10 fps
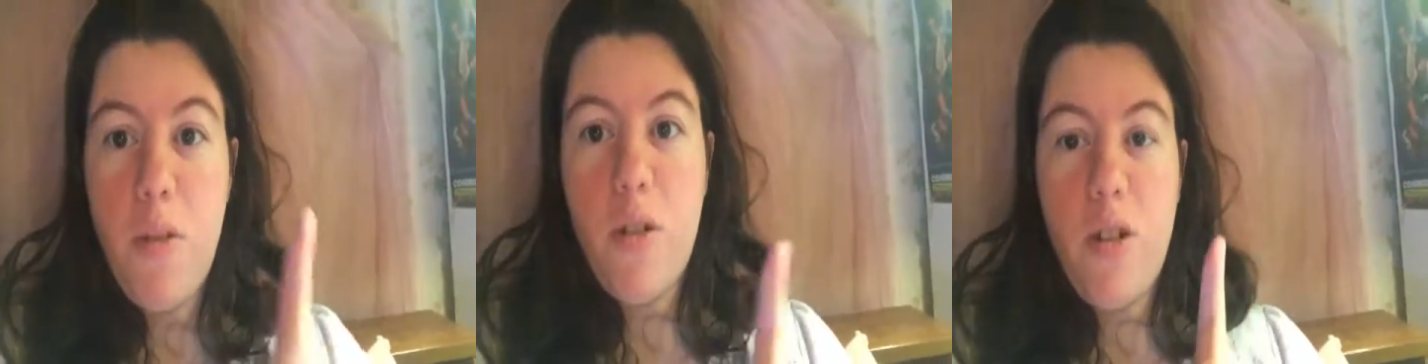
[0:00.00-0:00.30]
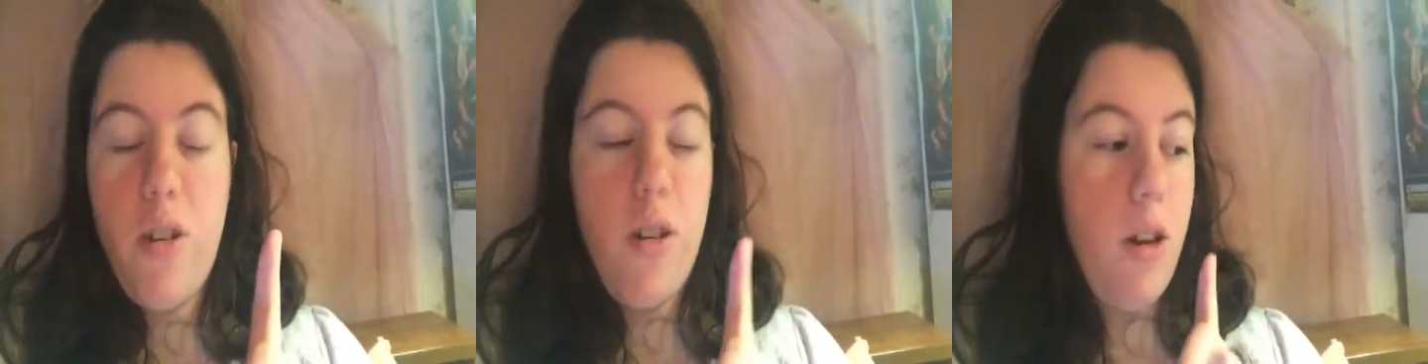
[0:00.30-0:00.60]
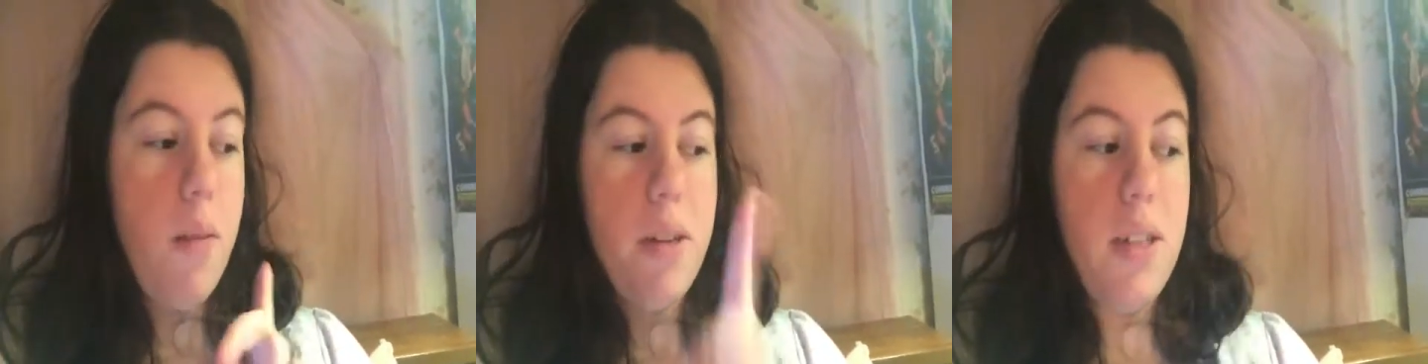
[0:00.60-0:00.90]
book
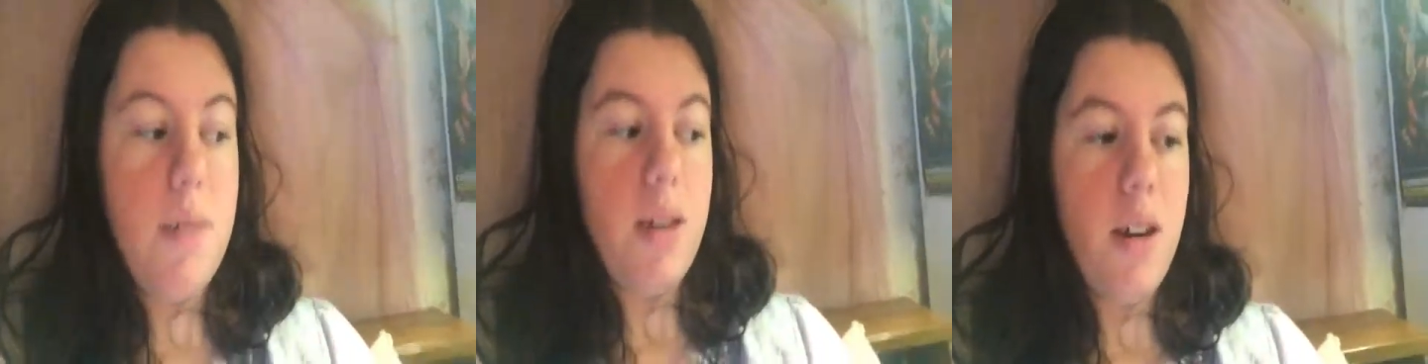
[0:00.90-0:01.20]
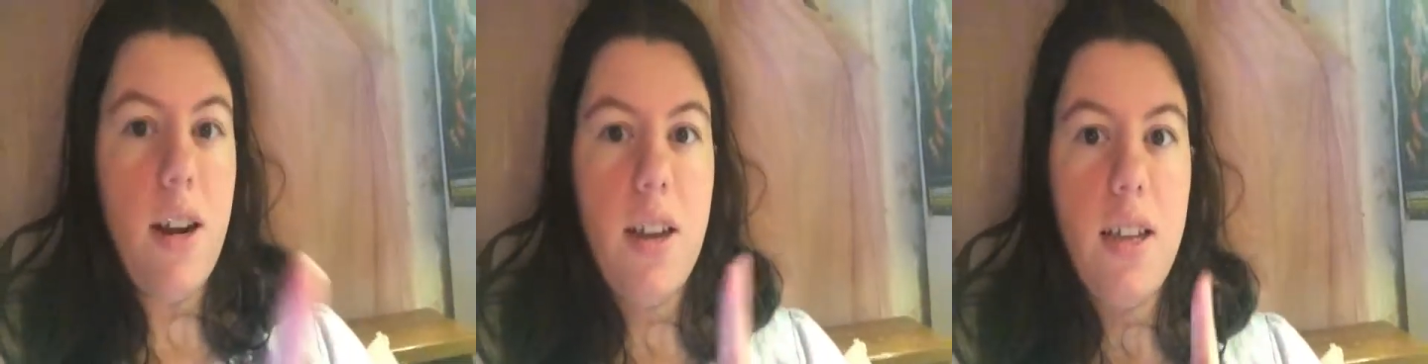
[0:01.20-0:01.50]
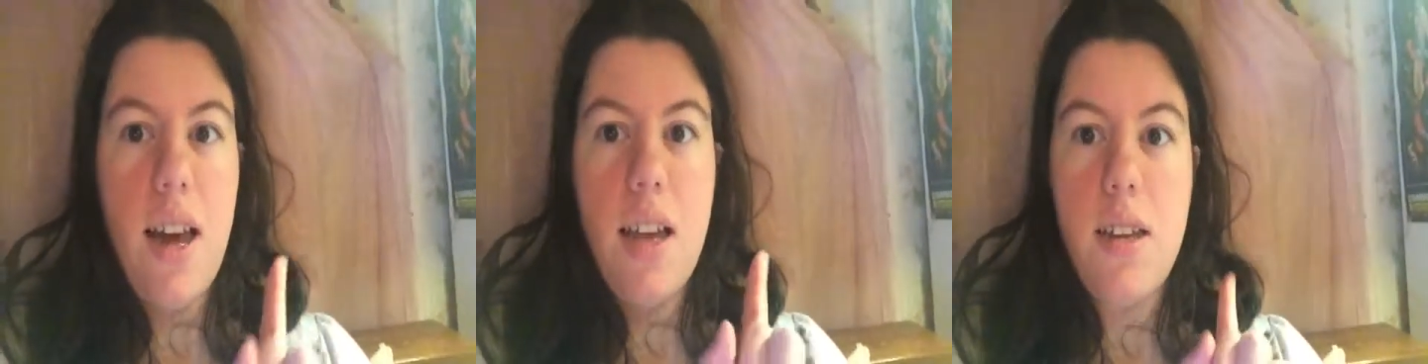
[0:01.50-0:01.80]
on my T B R,
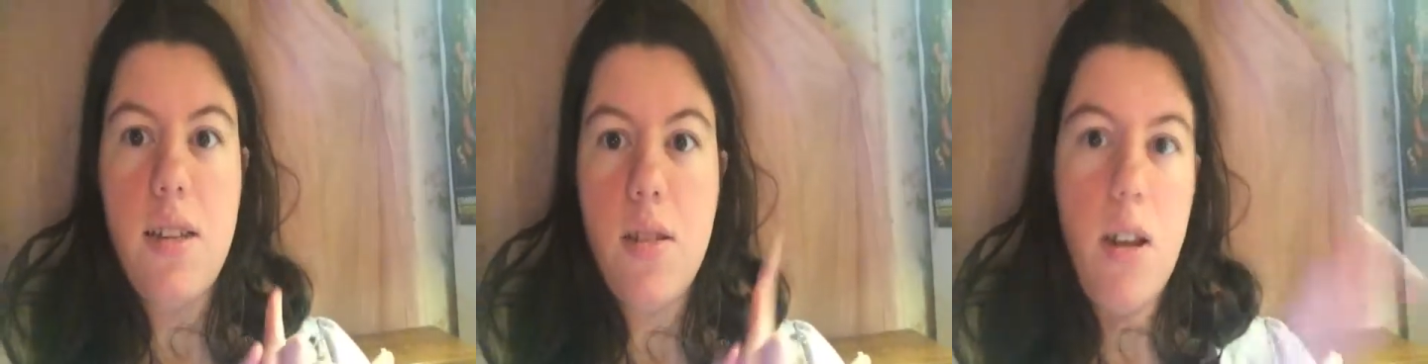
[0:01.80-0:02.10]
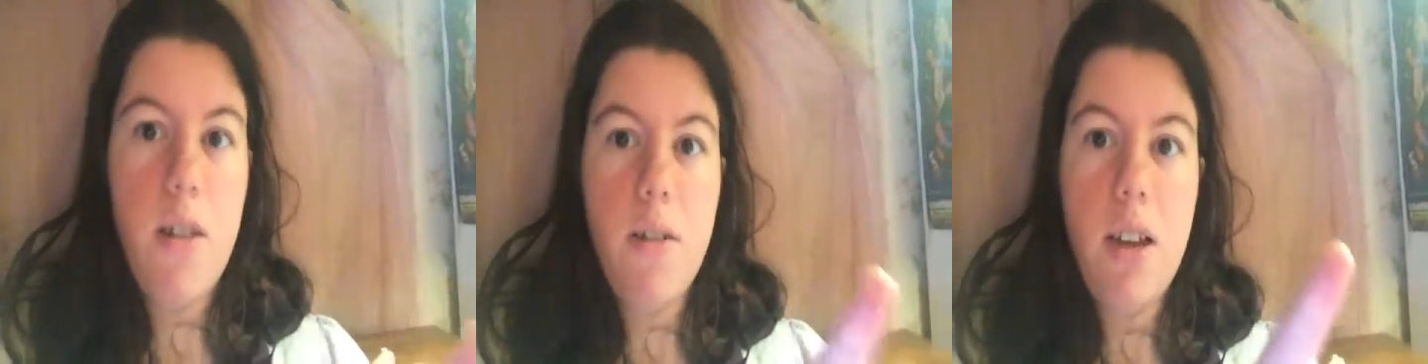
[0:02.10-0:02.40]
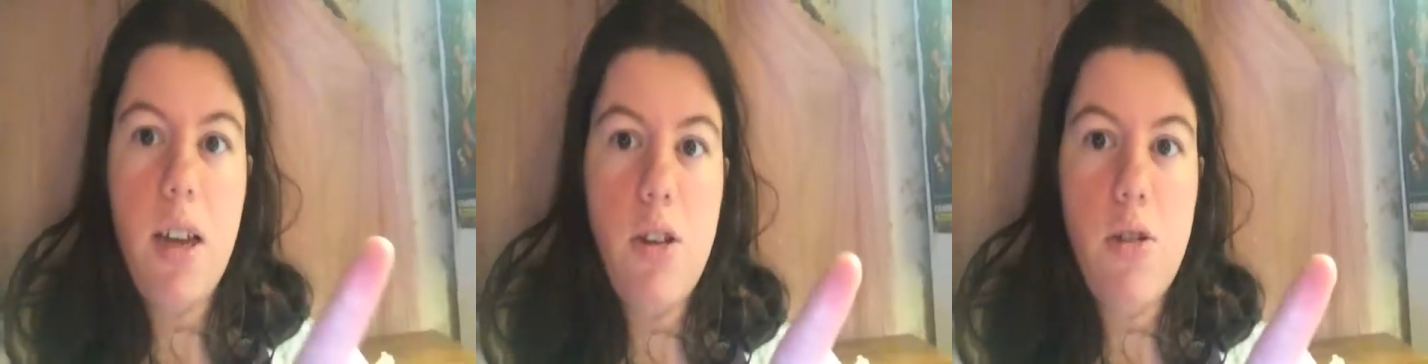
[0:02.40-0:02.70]
and that is
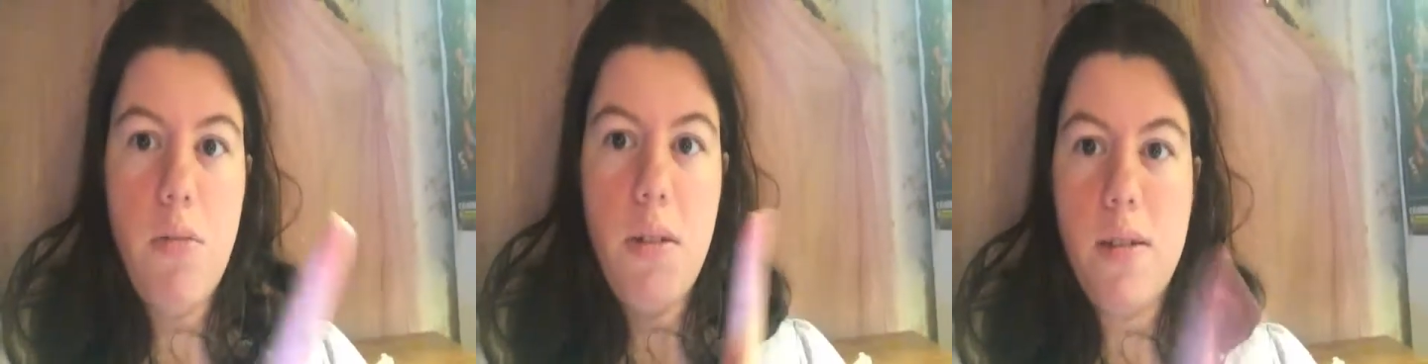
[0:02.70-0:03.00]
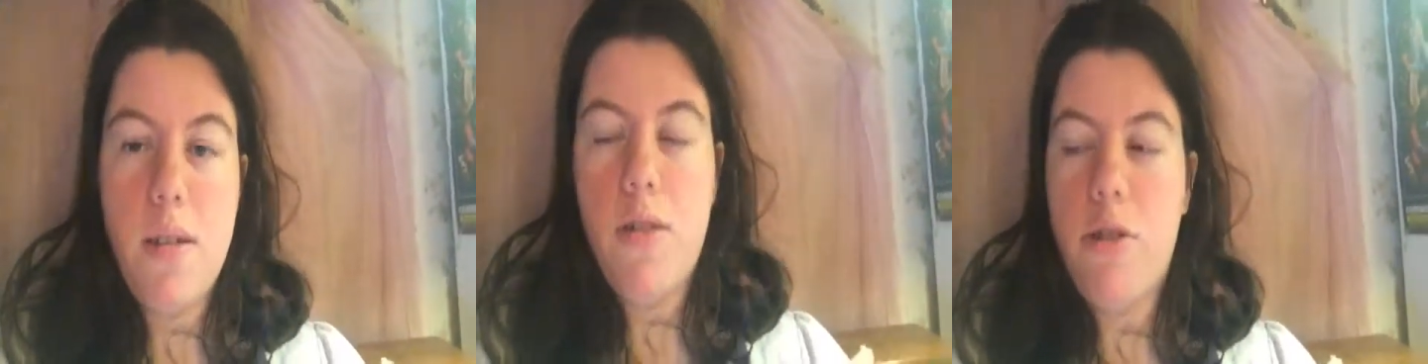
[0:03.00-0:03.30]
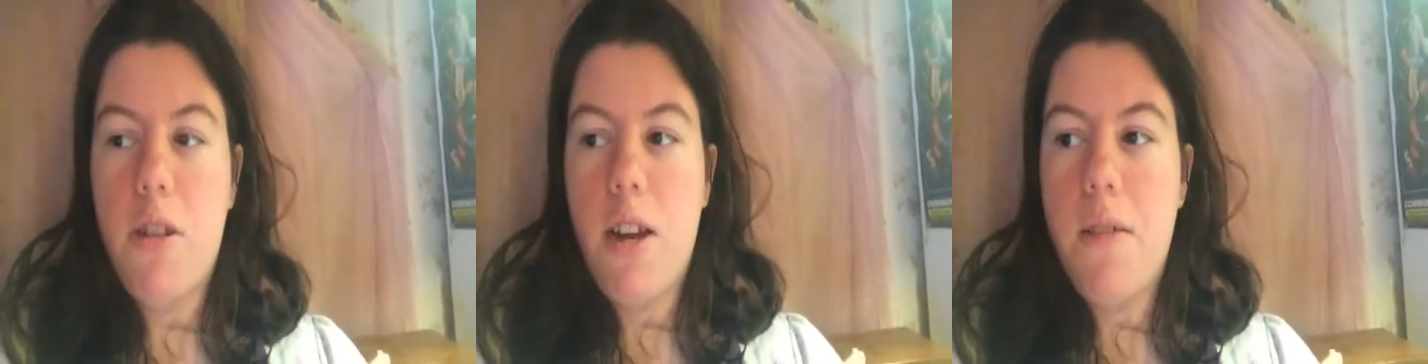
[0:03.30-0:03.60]
Clockwork Angel by
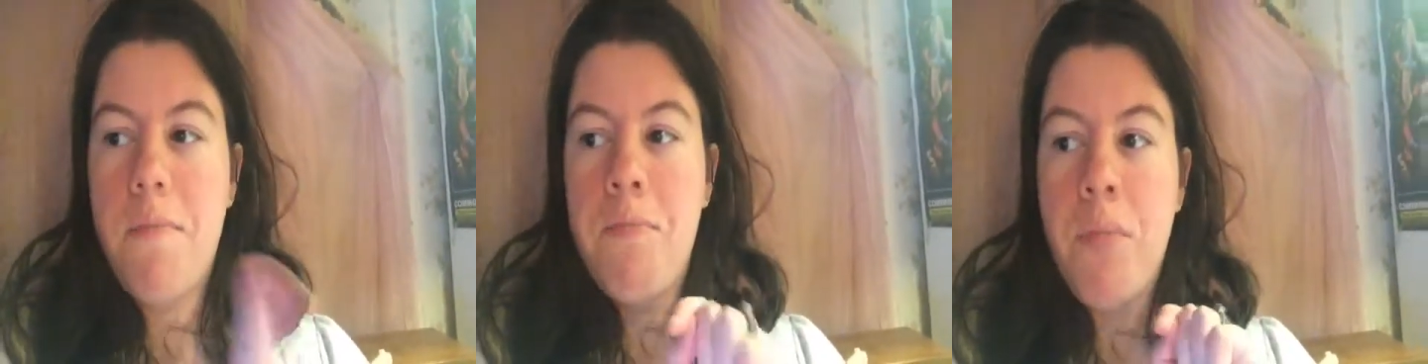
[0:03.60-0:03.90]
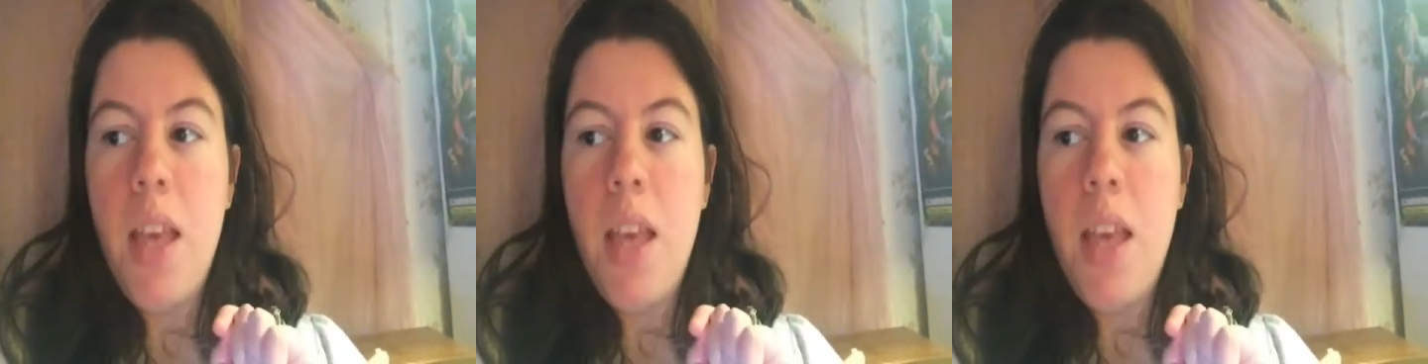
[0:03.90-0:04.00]
Cassandra Clare.